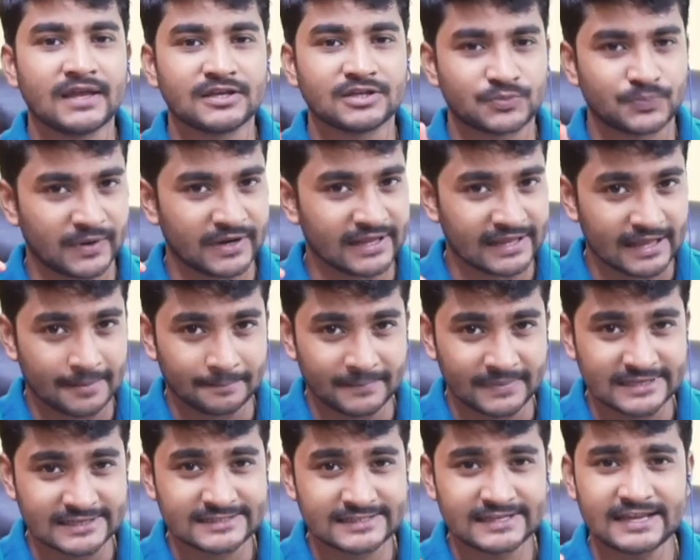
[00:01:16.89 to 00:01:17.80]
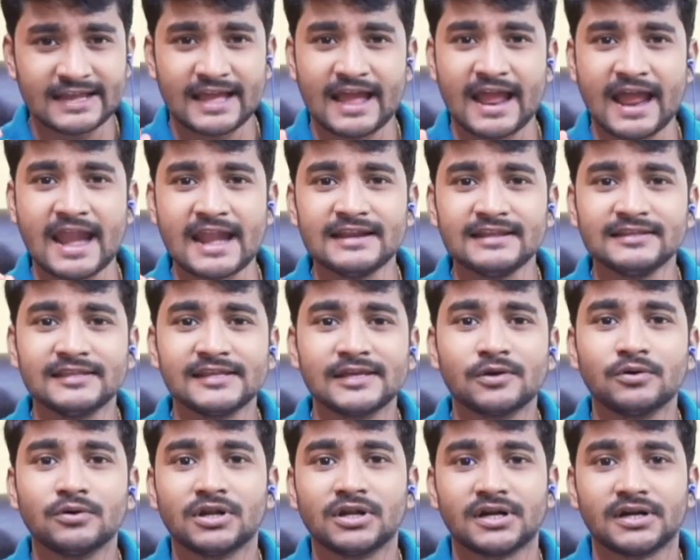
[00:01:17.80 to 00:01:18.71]
Spring MVC, anything
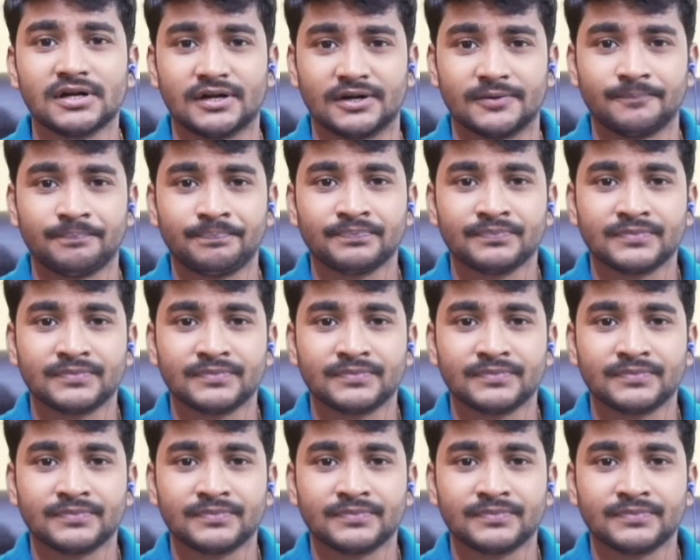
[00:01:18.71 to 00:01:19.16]
you learn.